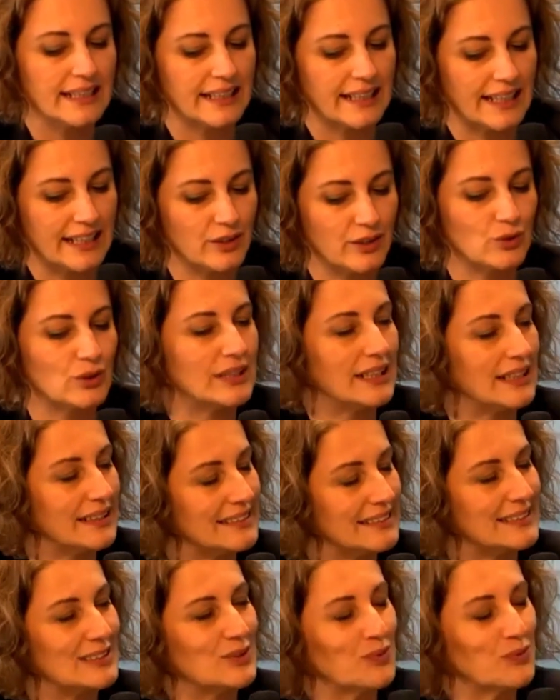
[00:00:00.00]
Can you
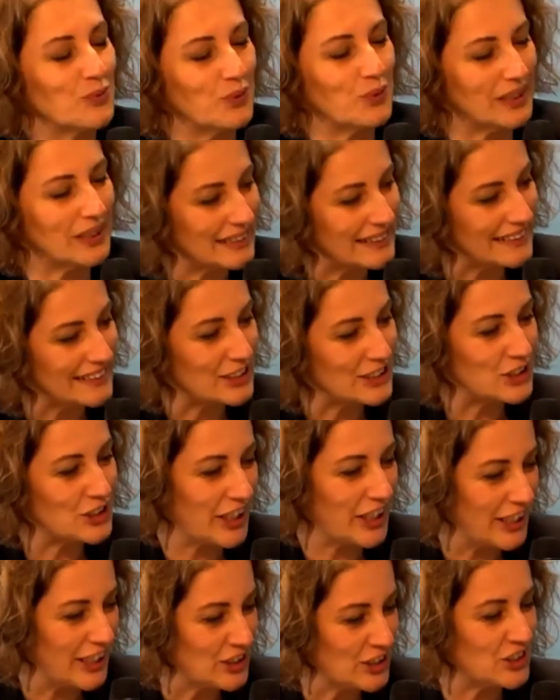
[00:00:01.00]
tell us what has
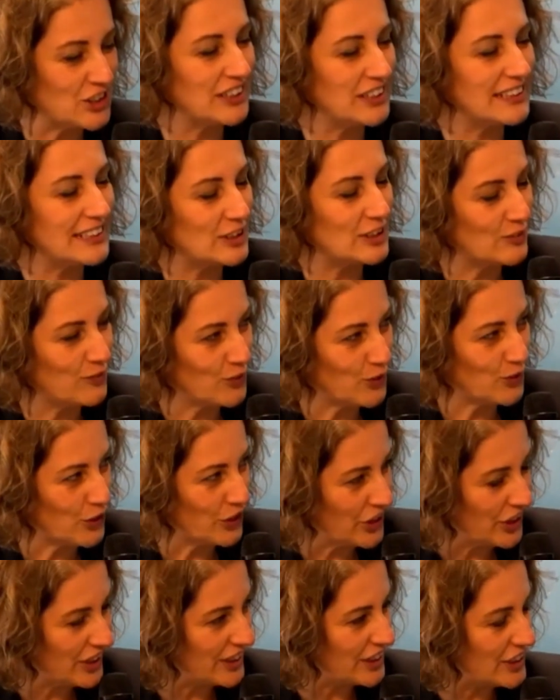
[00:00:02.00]
changed in these
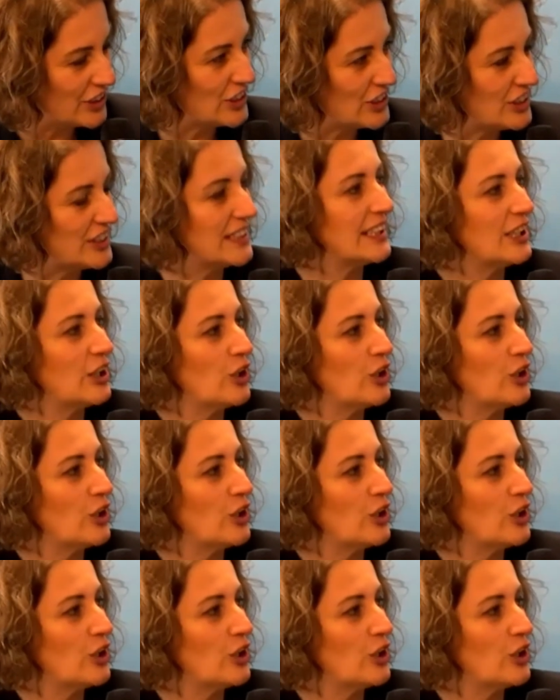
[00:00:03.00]
4 years?